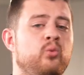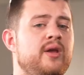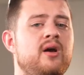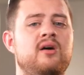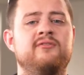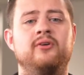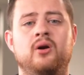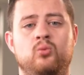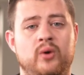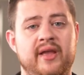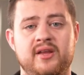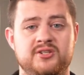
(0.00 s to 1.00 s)
We offer a
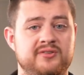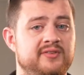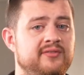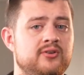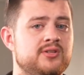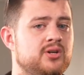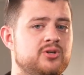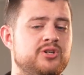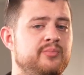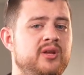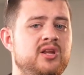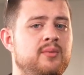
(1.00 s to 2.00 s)
range of different social
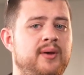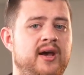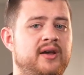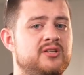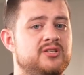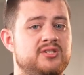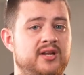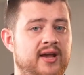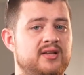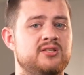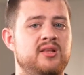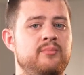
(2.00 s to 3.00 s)
media packages at
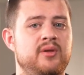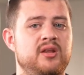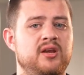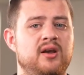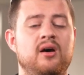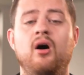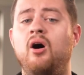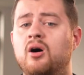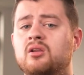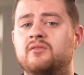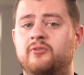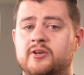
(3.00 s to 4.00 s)
Excellent Media,
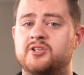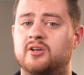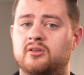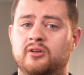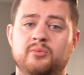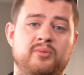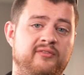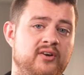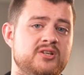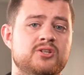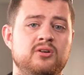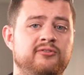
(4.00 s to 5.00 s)
all of which include
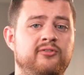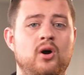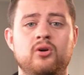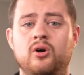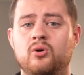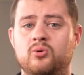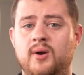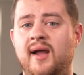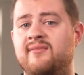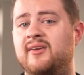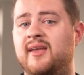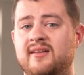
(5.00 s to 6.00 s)
professional photo,
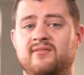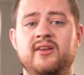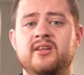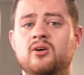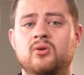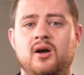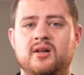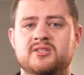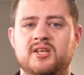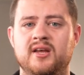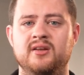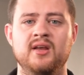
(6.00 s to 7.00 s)
graphic, and video
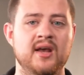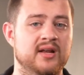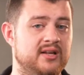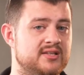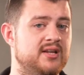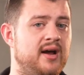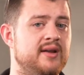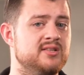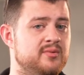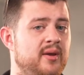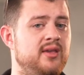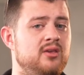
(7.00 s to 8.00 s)
content designed
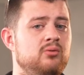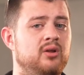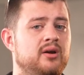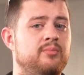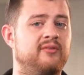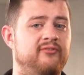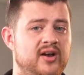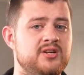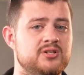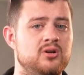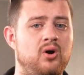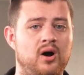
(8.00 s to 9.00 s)
to make you look
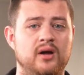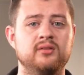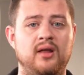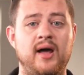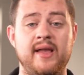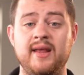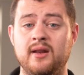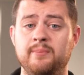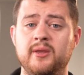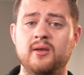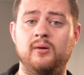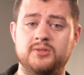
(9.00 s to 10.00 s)
professional online and
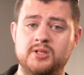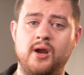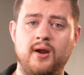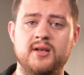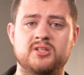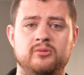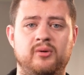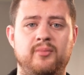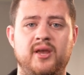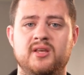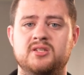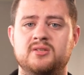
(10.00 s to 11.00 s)
appeal to your customer
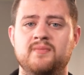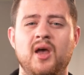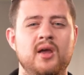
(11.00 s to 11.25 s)
base.